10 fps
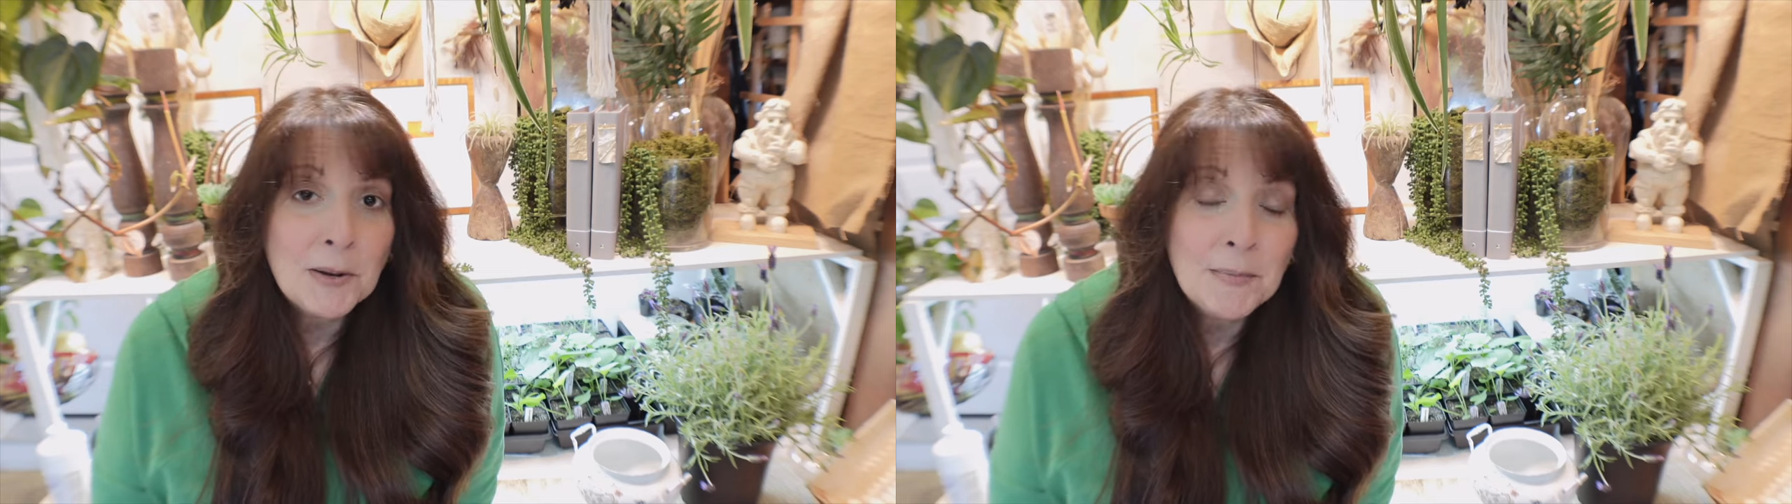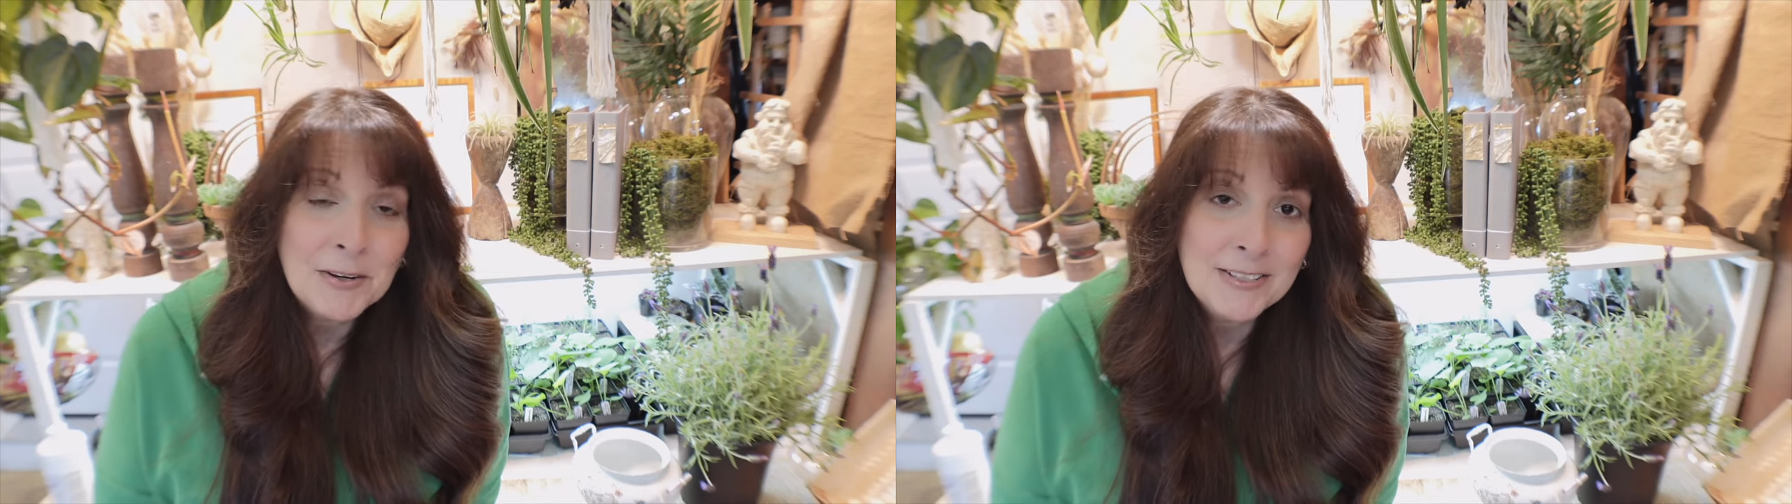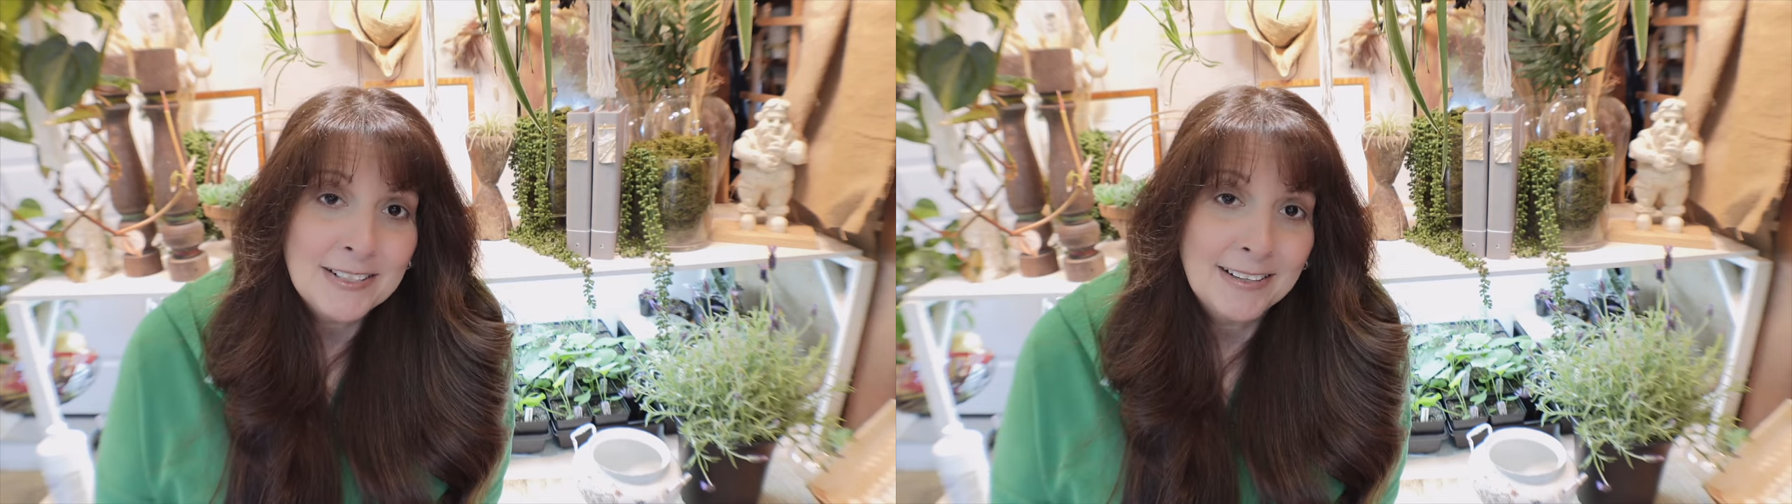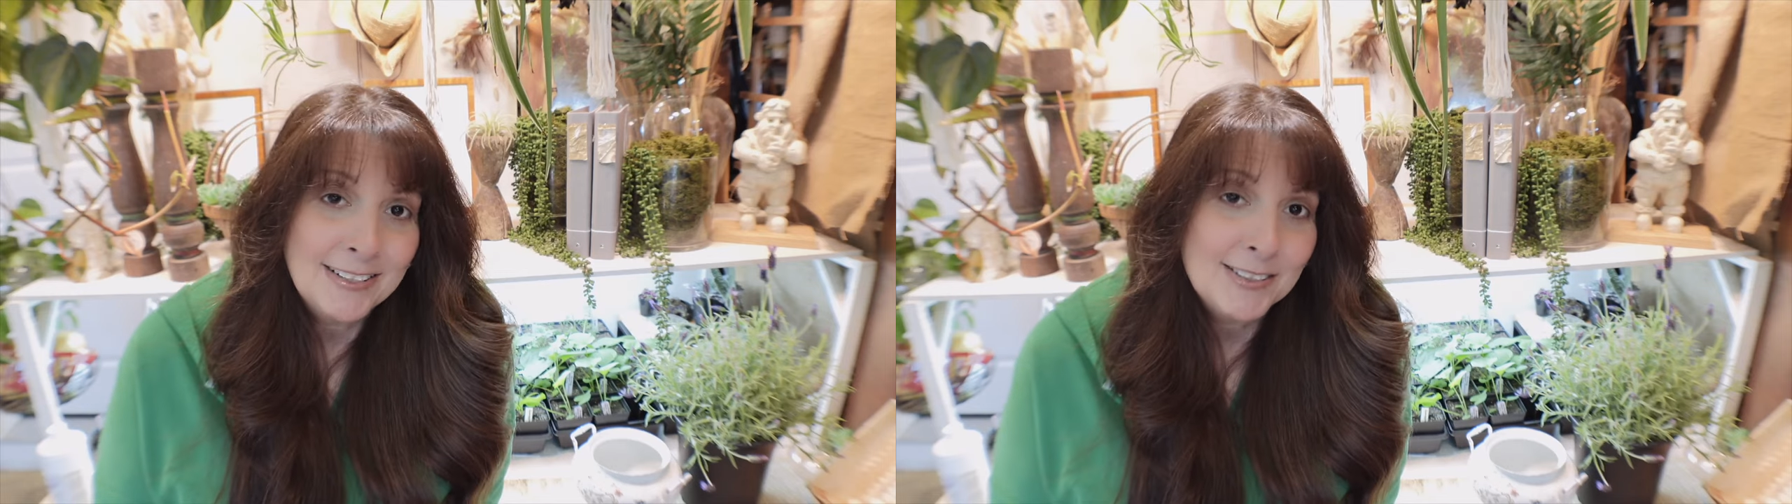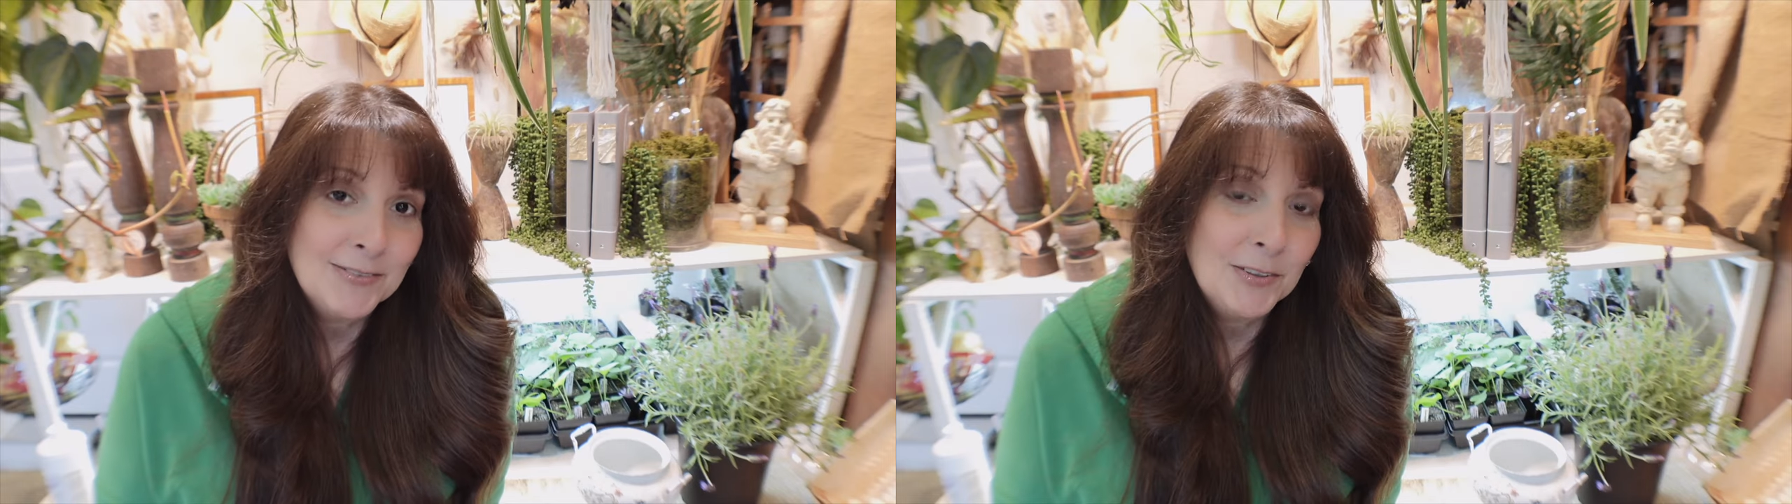amount of
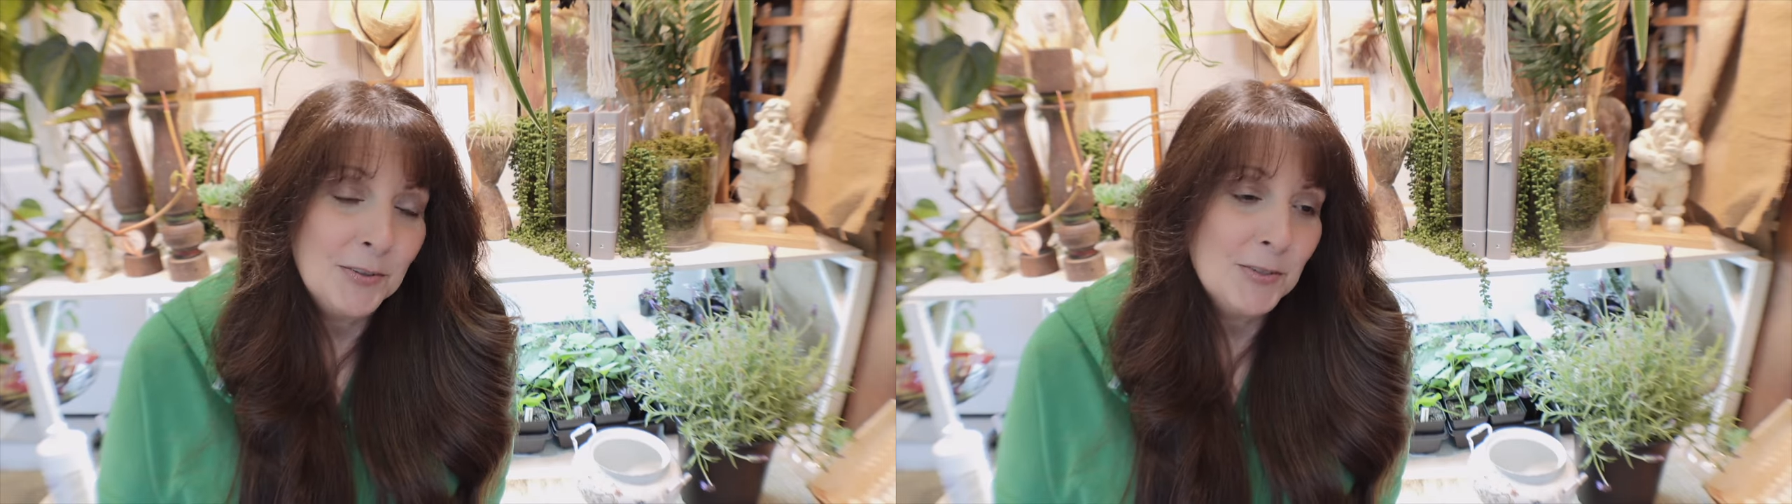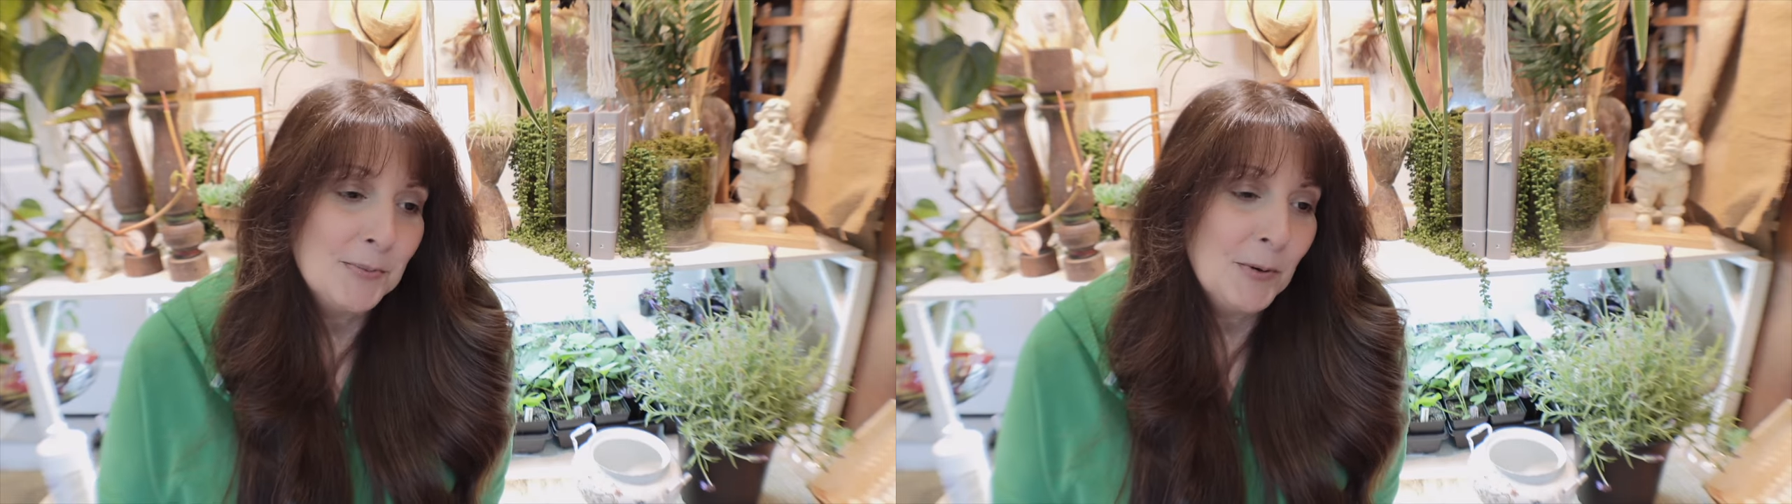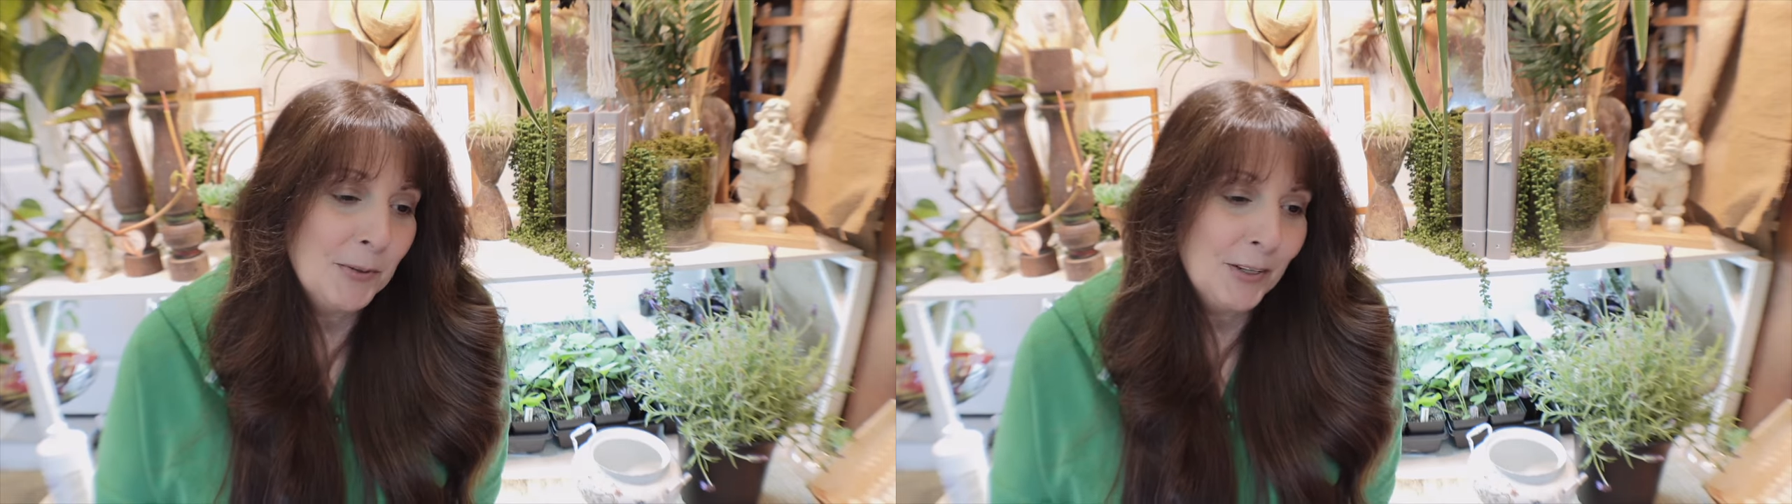dahlias for your small